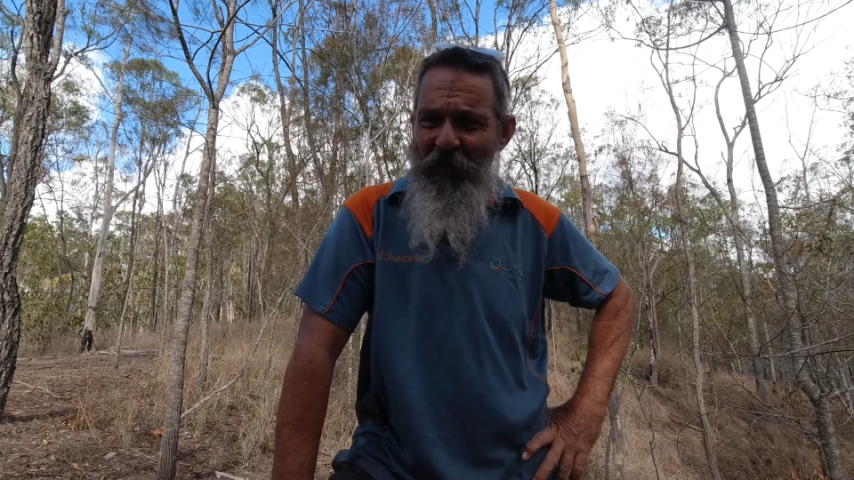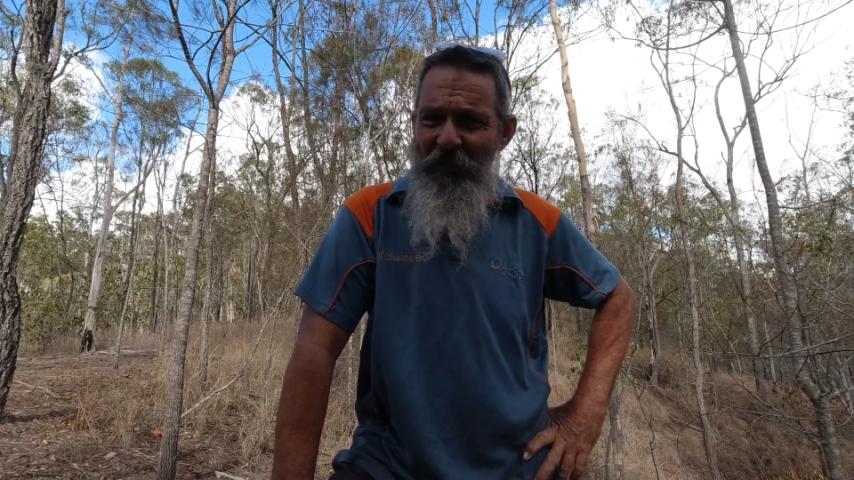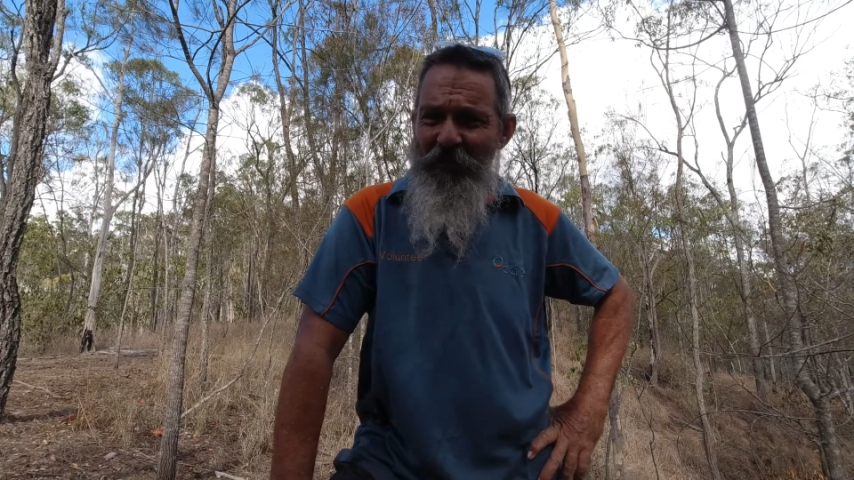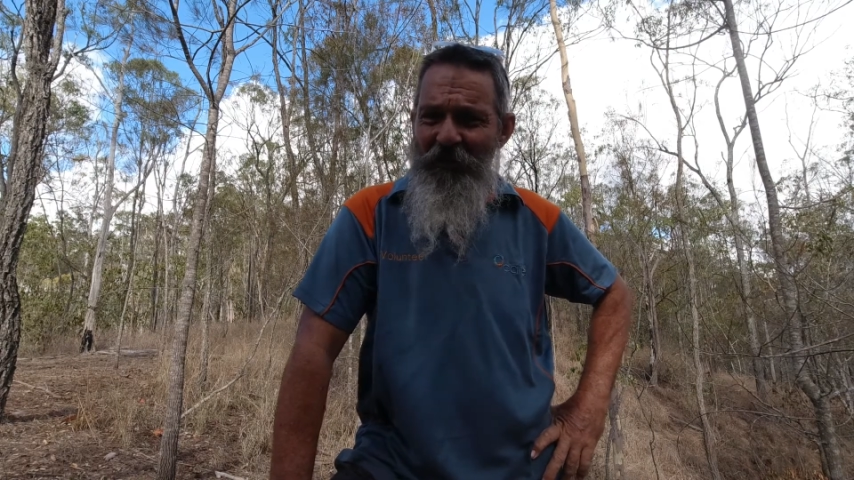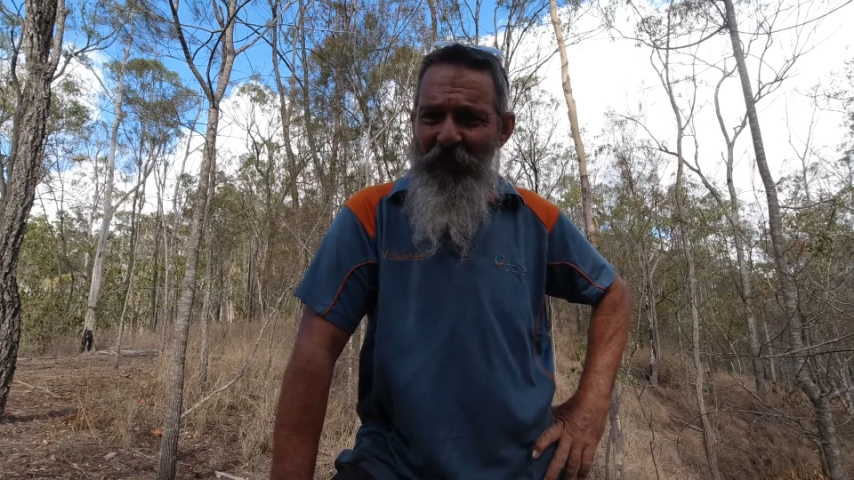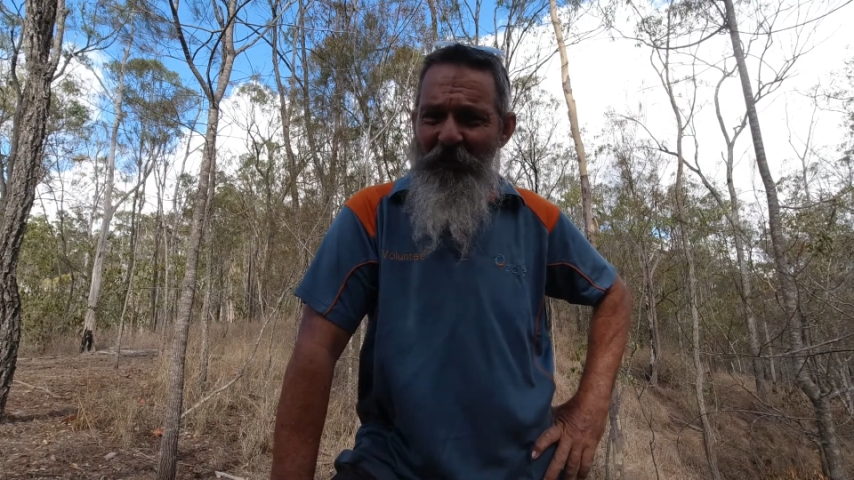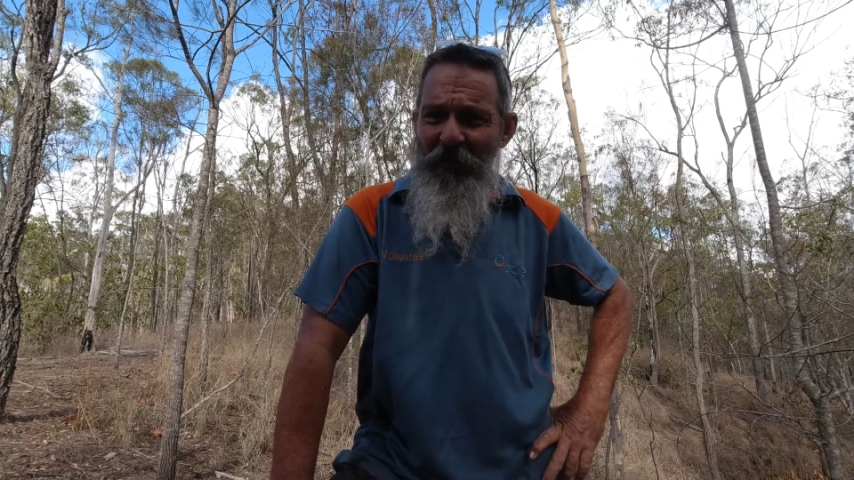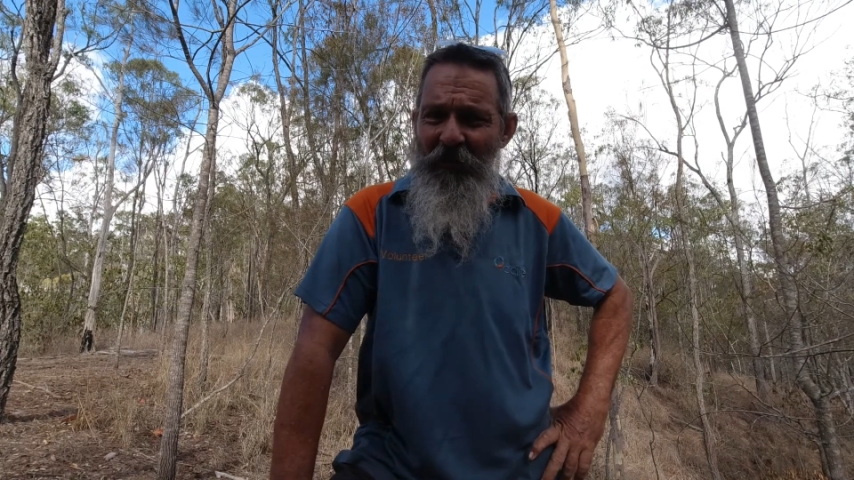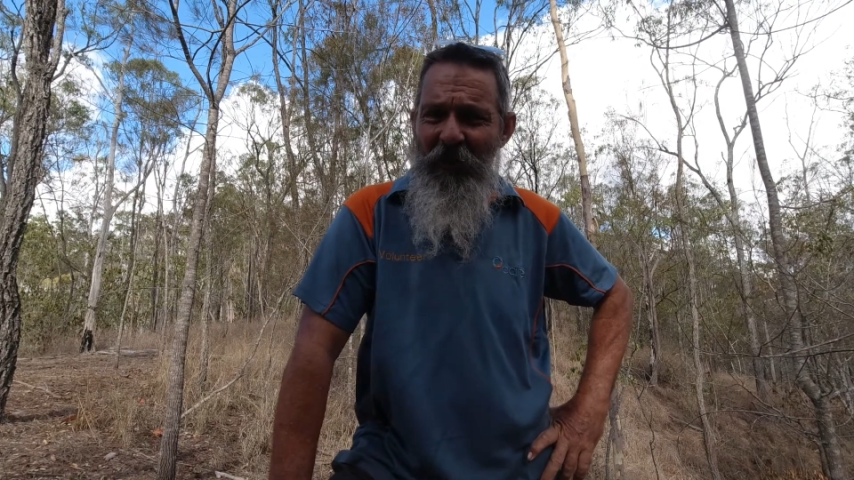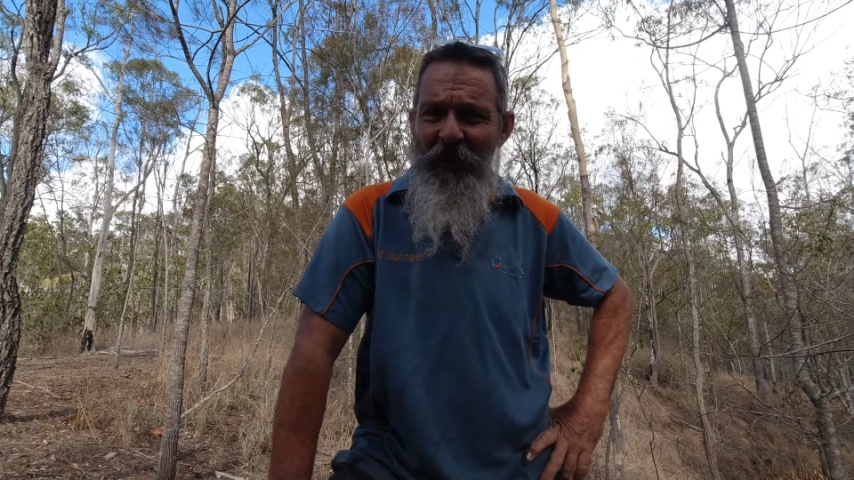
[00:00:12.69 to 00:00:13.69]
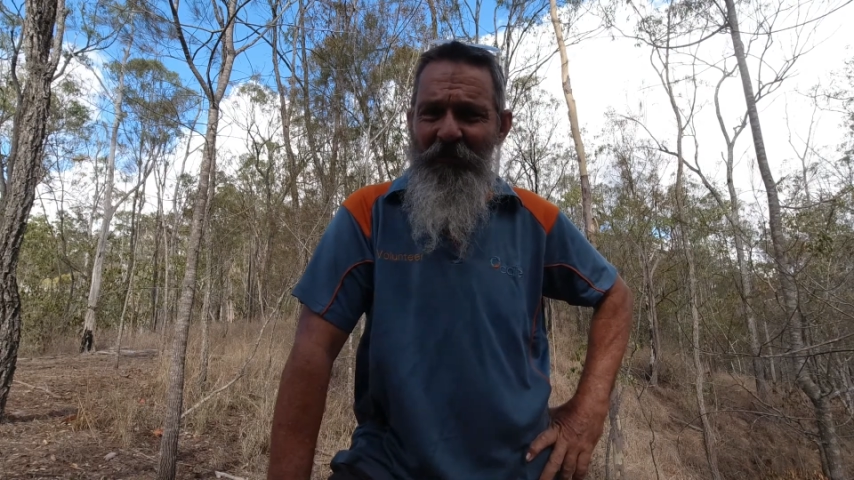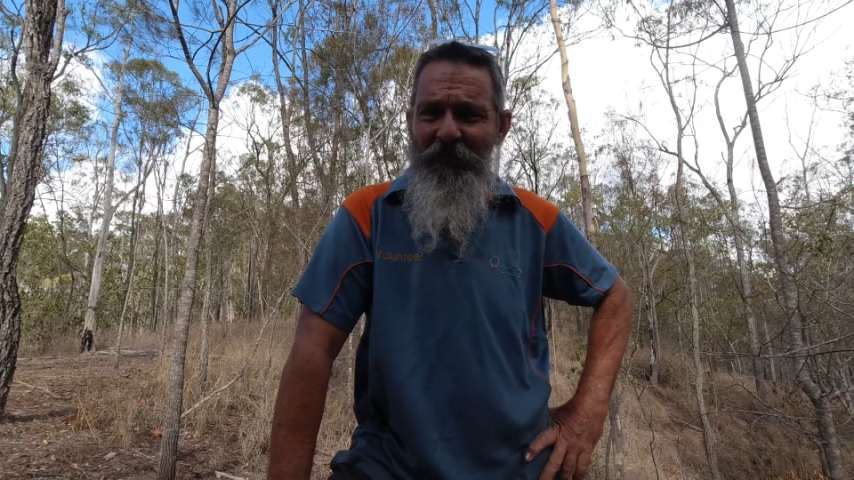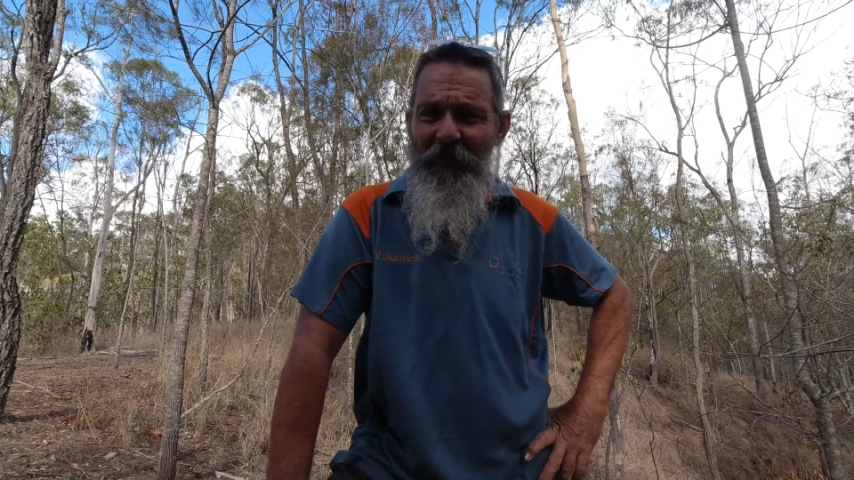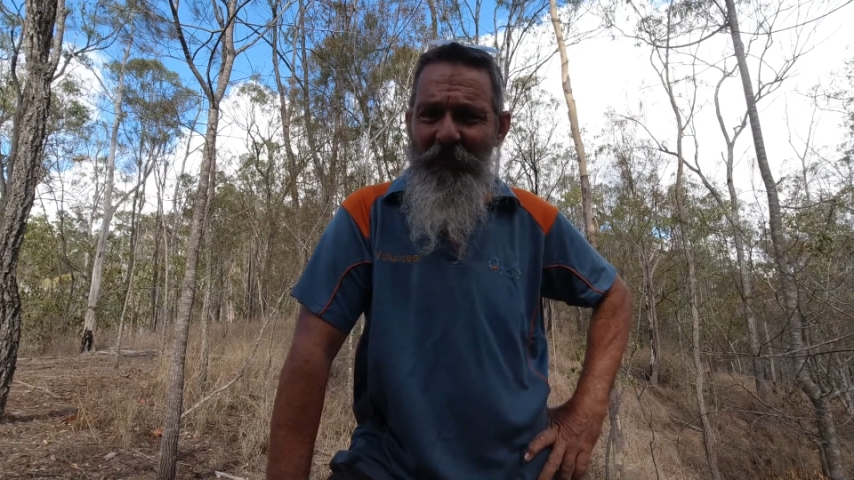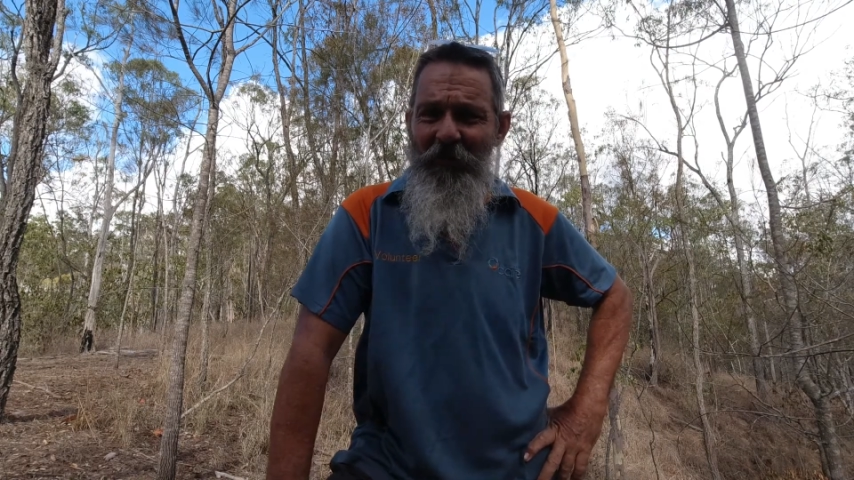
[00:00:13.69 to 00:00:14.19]
noticed over the
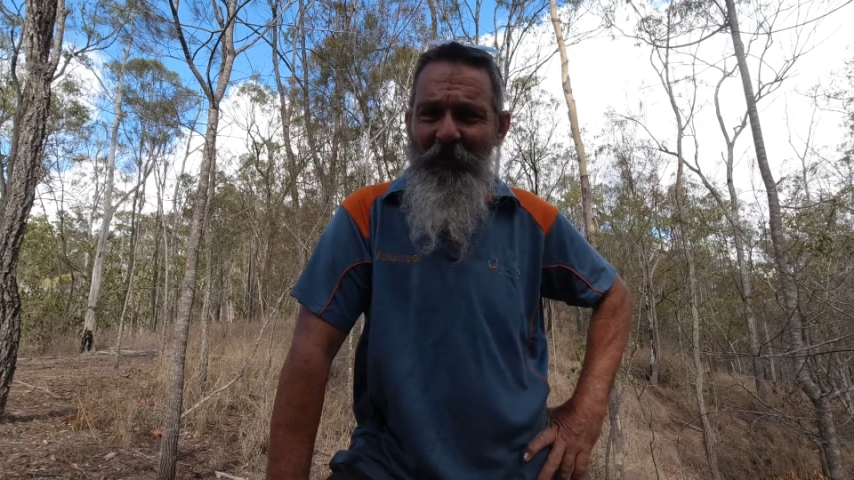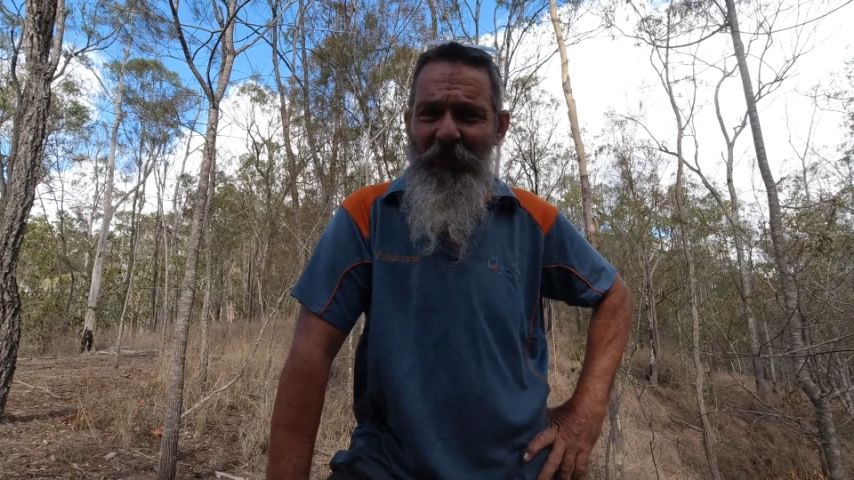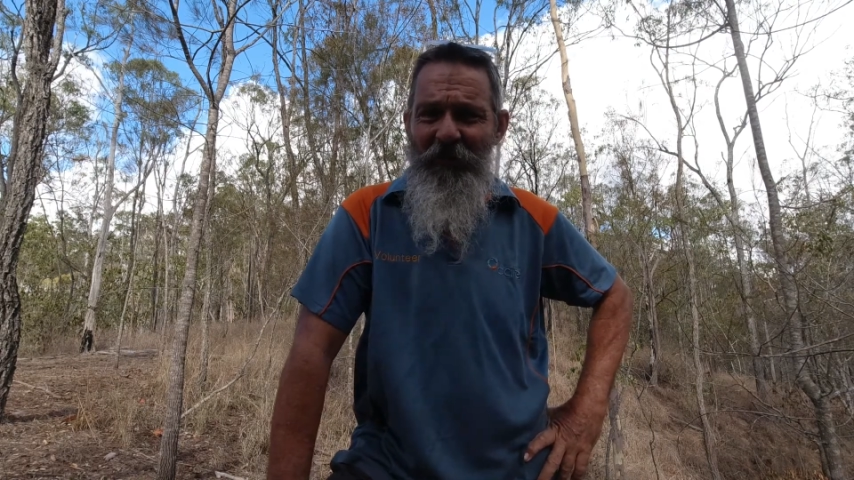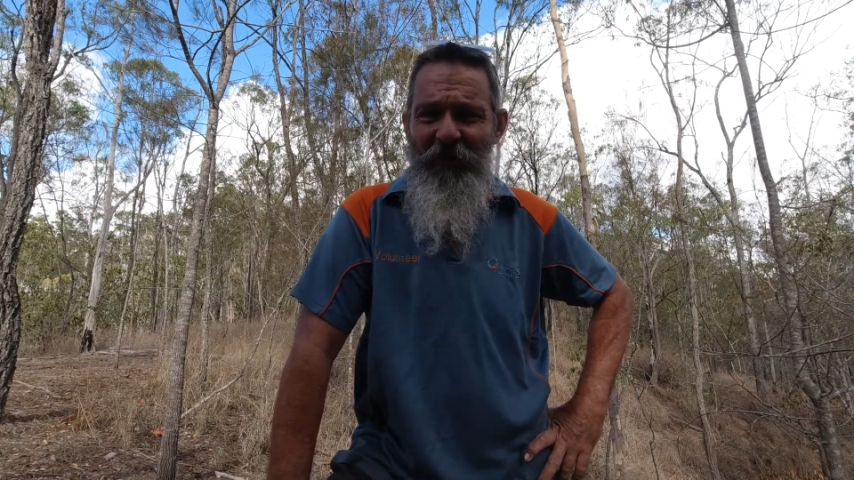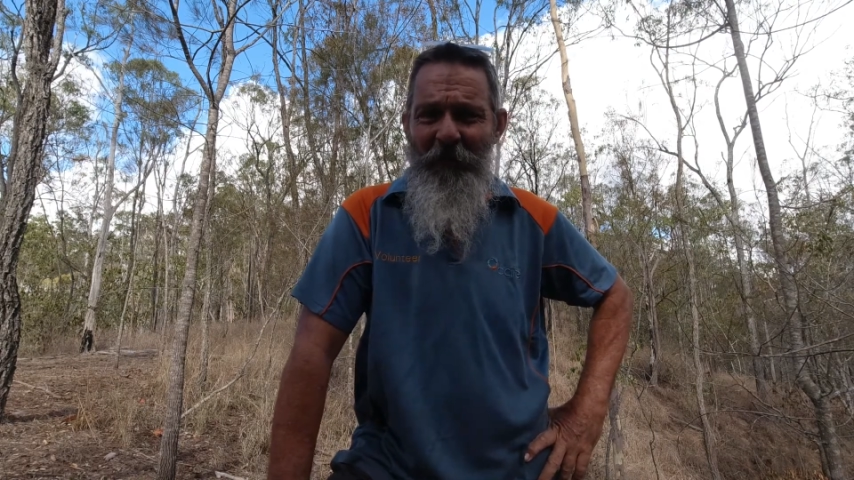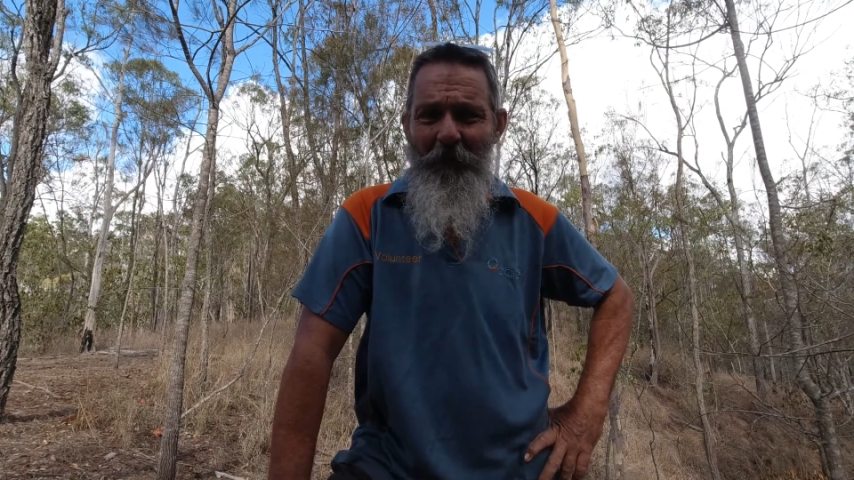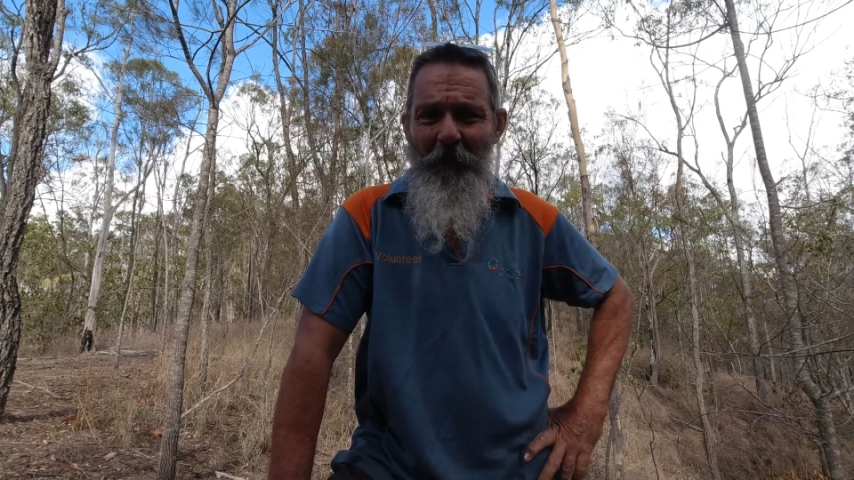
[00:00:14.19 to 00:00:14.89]
last few months.